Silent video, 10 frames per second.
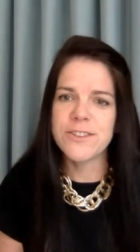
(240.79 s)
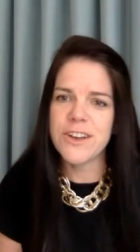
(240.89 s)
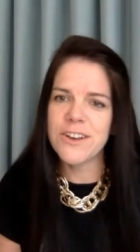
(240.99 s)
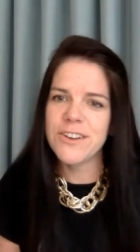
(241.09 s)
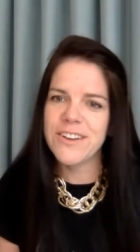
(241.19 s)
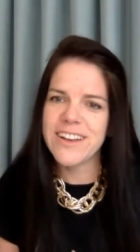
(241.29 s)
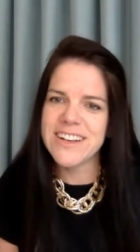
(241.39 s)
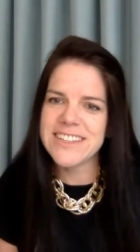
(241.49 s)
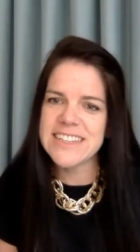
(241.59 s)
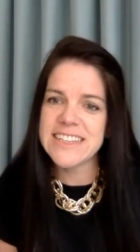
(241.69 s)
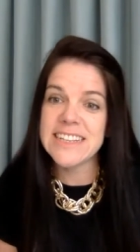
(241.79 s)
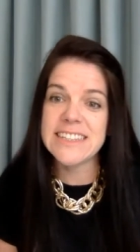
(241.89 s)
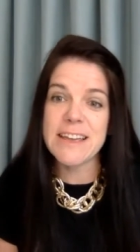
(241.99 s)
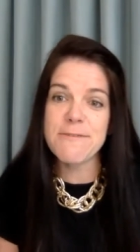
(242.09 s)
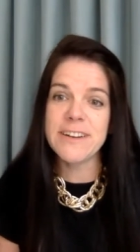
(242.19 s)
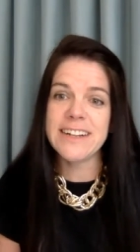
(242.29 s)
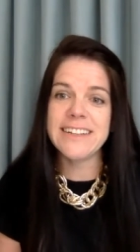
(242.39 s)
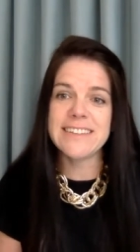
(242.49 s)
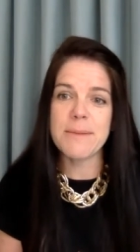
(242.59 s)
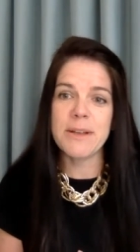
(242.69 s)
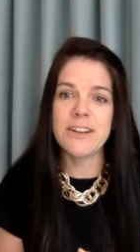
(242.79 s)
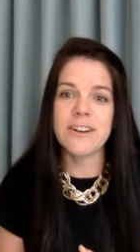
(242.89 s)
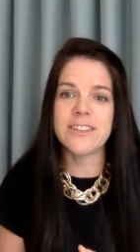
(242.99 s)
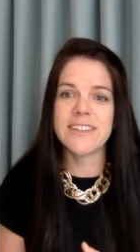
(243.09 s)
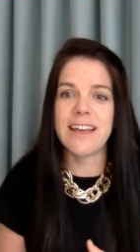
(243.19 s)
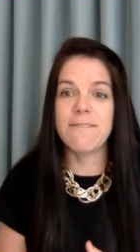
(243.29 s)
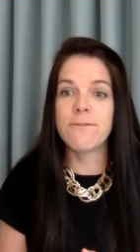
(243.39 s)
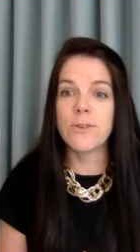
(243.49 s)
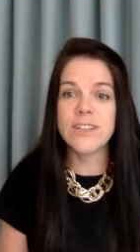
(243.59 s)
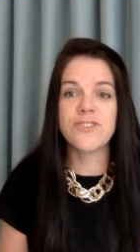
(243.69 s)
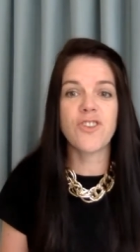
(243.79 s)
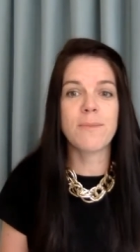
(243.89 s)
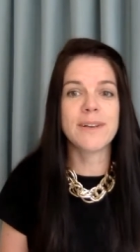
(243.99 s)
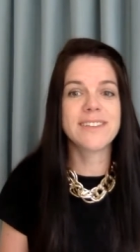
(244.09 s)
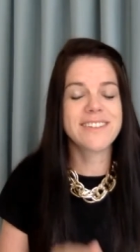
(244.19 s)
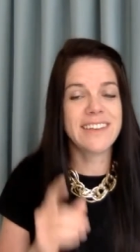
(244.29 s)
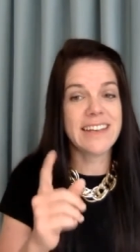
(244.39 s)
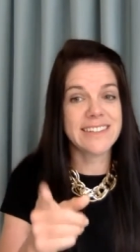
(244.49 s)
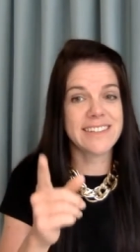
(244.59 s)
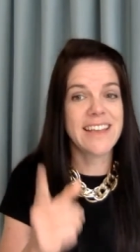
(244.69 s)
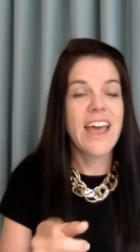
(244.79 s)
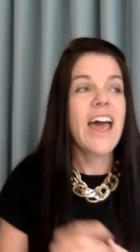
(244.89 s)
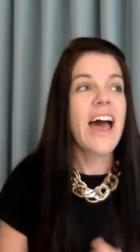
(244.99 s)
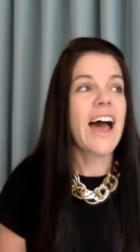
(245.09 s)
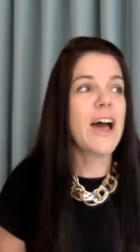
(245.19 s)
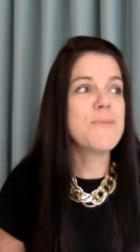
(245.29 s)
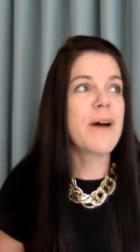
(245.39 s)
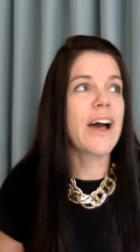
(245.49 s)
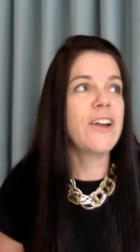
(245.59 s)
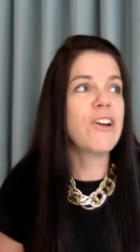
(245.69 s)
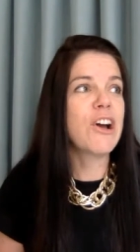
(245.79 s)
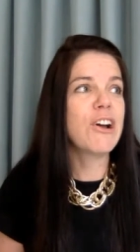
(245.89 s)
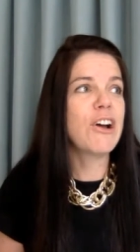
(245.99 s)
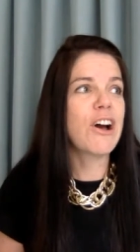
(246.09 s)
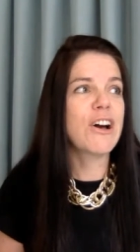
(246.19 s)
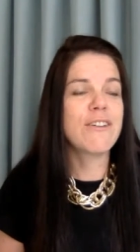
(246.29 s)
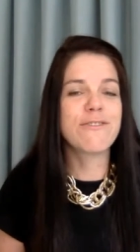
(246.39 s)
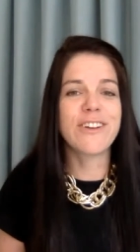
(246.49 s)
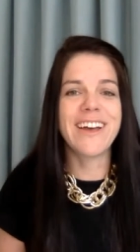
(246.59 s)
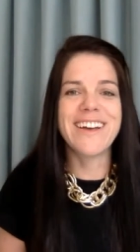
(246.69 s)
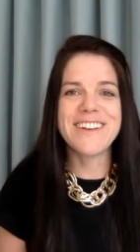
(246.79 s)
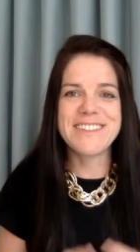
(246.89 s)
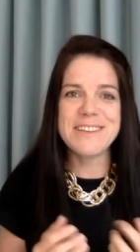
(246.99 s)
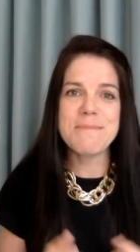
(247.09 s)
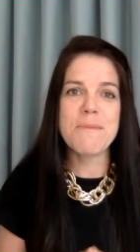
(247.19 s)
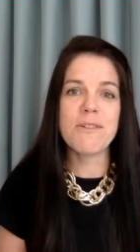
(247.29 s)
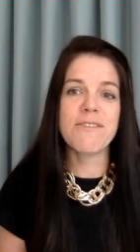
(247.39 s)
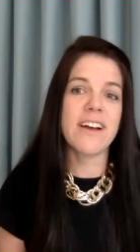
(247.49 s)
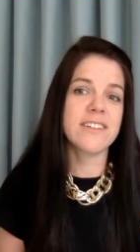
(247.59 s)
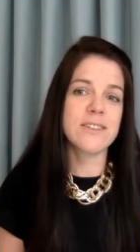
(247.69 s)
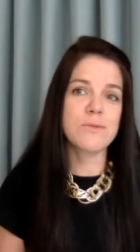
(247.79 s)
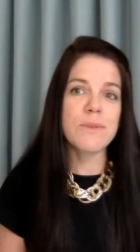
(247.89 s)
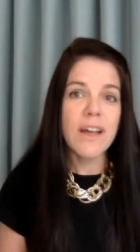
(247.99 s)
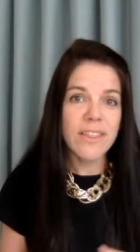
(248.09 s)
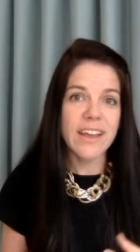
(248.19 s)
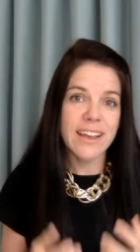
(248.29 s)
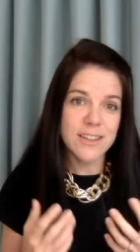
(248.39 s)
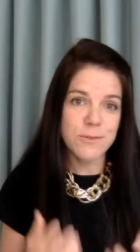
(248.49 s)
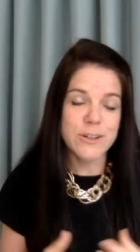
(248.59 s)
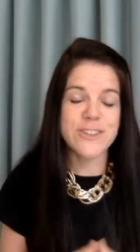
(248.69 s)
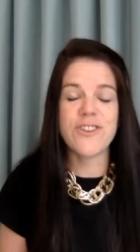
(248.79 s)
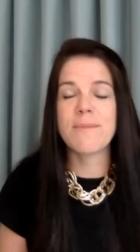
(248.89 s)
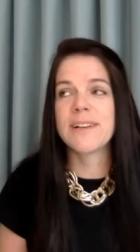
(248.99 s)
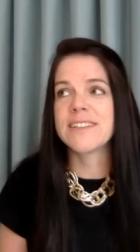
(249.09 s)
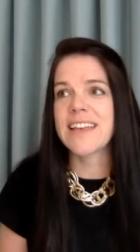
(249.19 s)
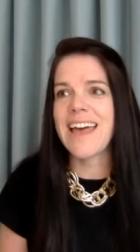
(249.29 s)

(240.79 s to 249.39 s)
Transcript: So Kirsty says definitely tummy knots and voice tremors. Yes. Um, I know of a team member of ours as well that gets voice tremors.